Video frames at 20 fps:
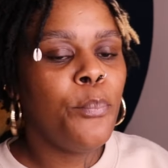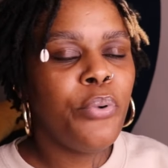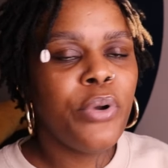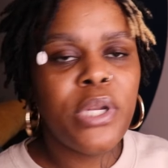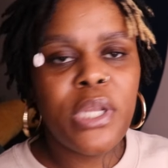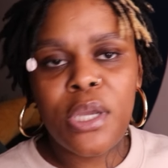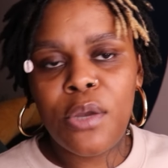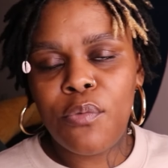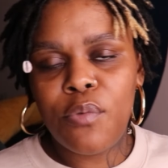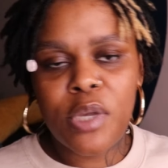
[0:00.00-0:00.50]

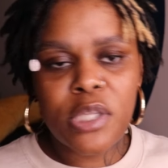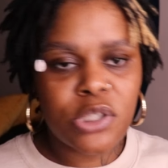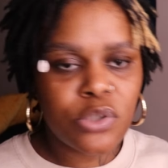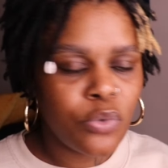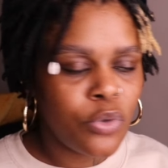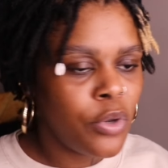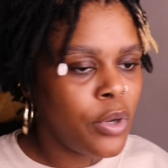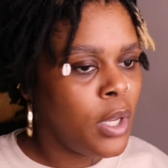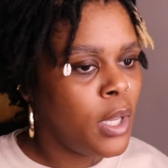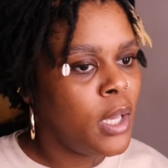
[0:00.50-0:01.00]
Putting a rinse
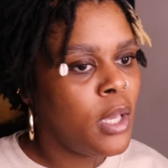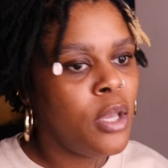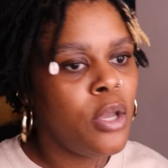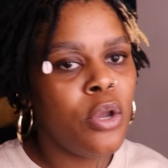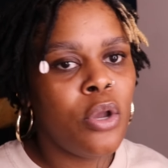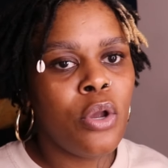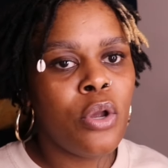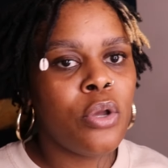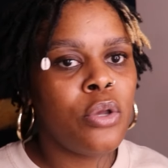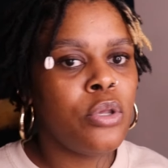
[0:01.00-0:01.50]
on your
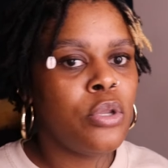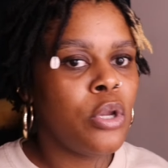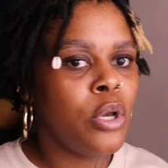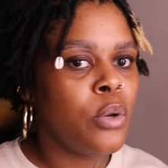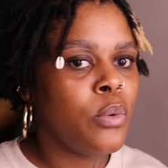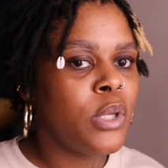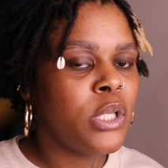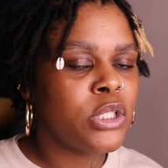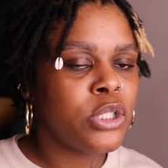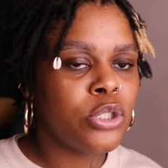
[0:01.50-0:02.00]
hair, you
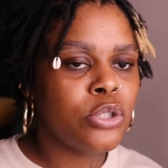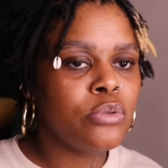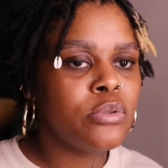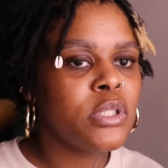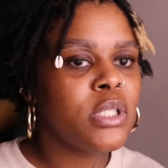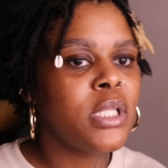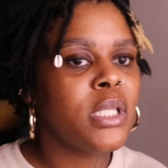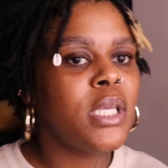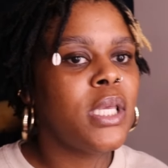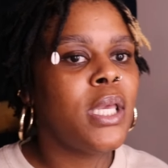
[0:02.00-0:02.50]
know, is
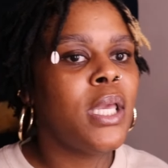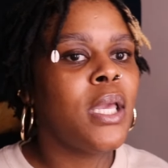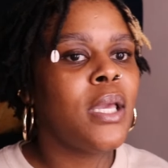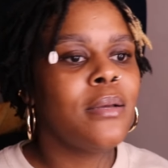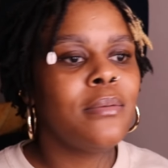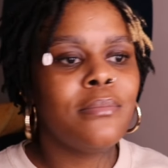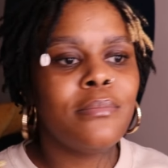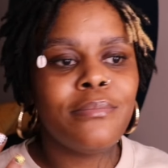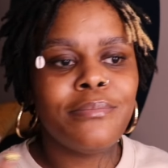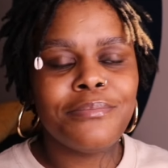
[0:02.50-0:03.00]
usually
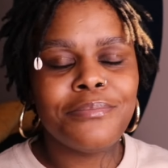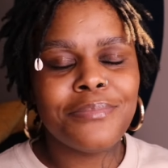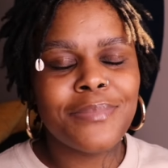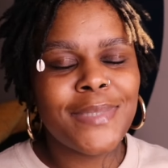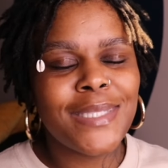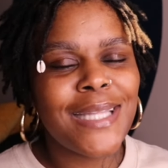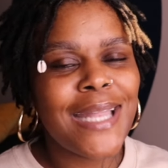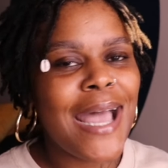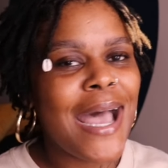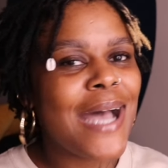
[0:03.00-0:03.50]

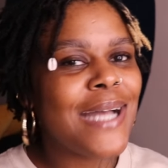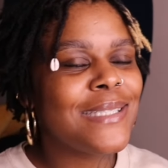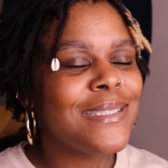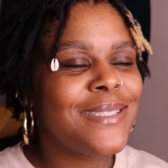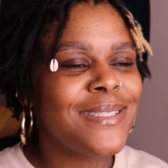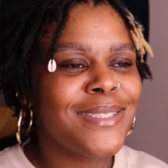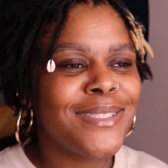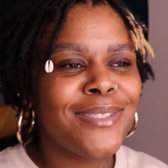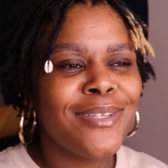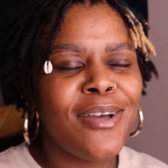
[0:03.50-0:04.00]

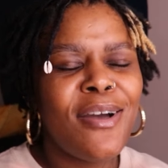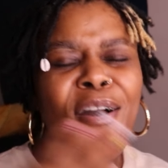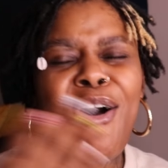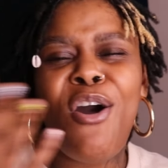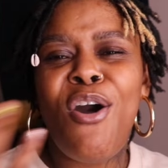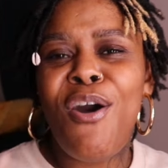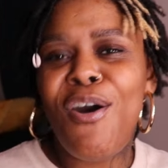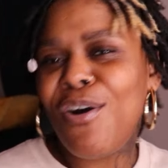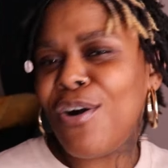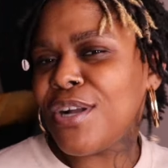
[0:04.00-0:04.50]
not a
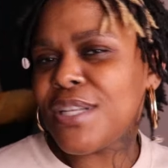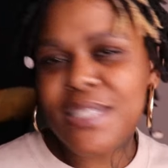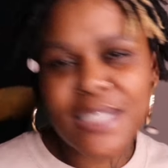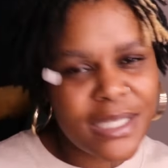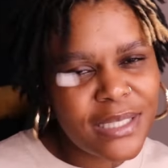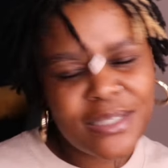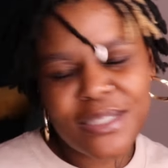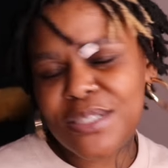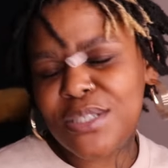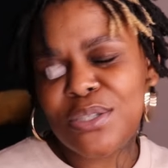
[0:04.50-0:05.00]
hard
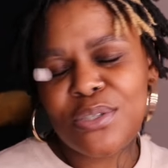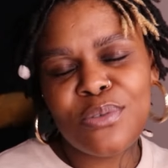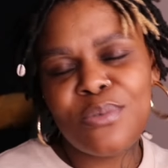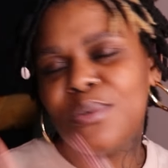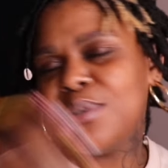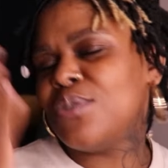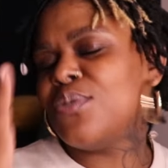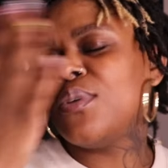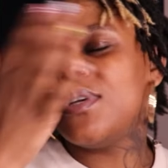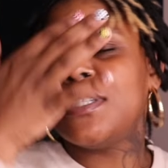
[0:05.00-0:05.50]
thing to do.
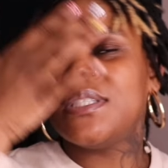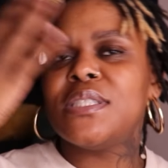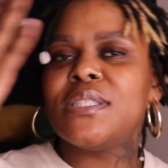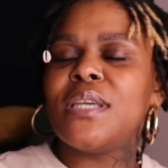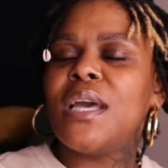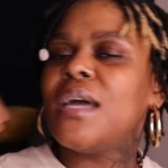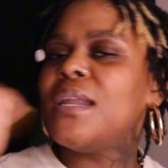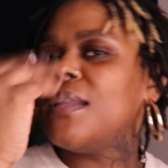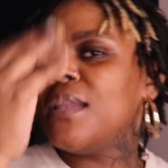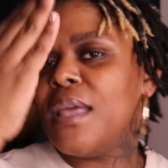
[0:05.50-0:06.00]
You can just
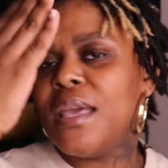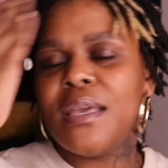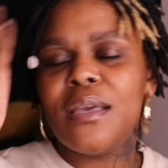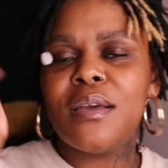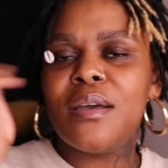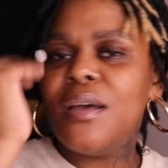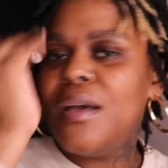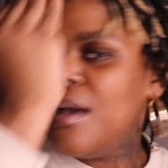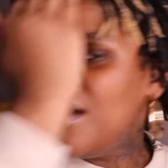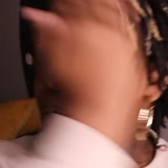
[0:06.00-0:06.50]
kind of like
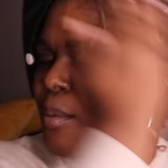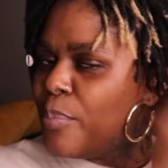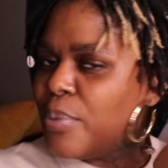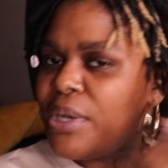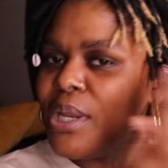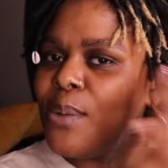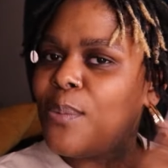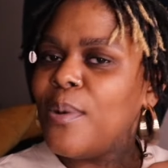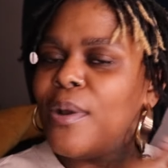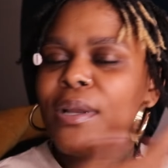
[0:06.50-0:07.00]
put
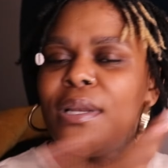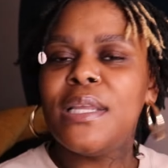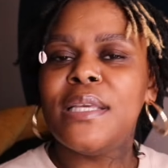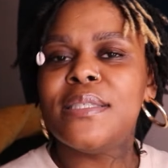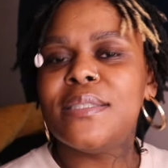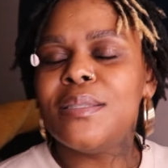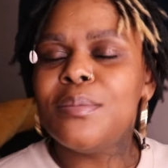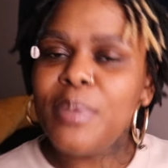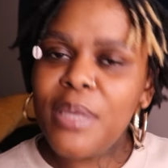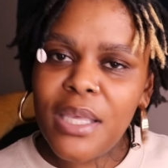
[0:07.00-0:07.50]
it where it
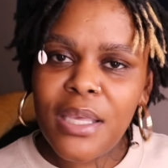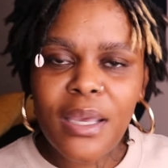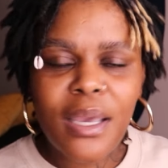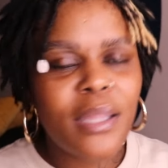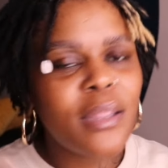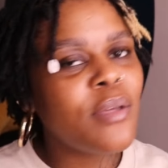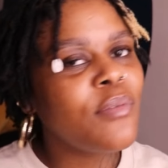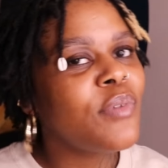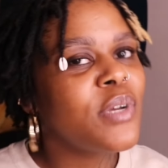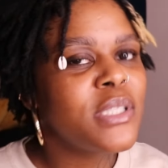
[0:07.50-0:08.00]
needs to be
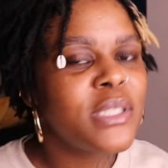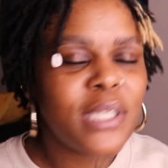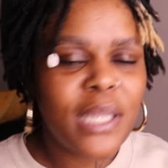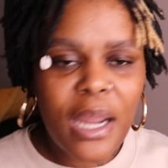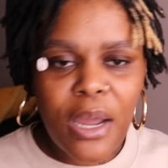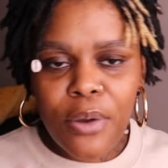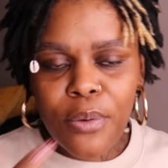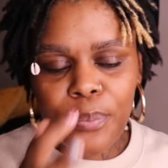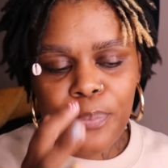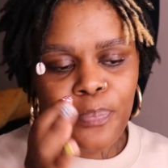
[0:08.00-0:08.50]
and then rinse it
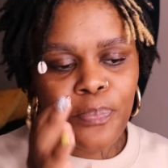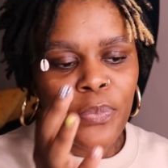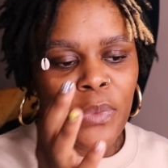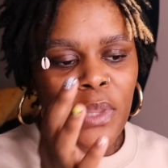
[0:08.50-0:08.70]
out.